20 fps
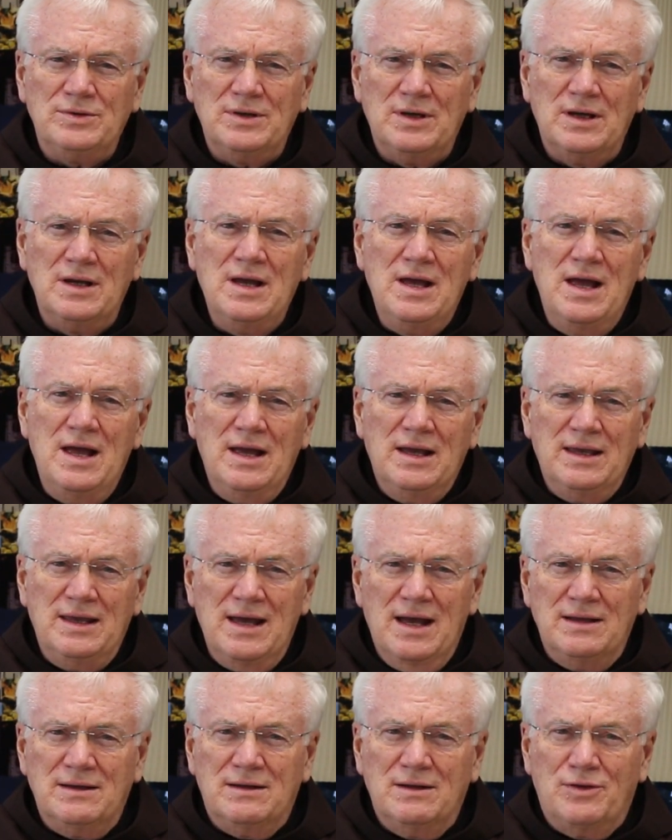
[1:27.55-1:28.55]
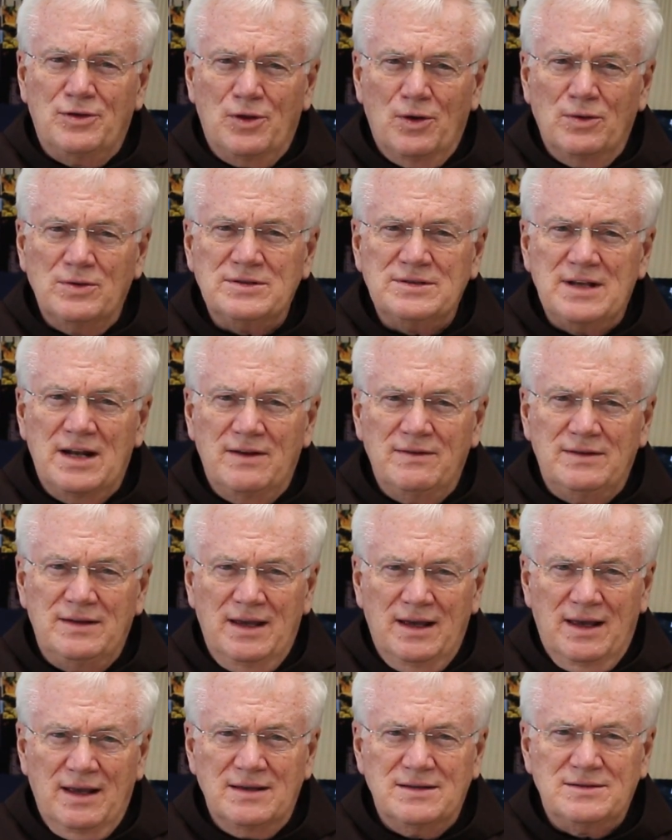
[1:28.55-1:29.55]
to get the third set of
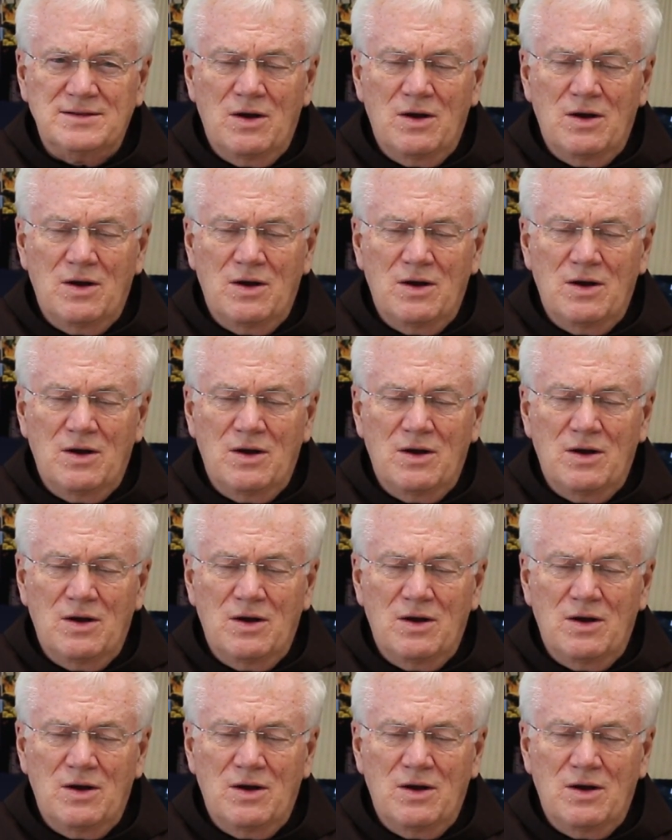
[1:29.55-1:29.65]
tickets.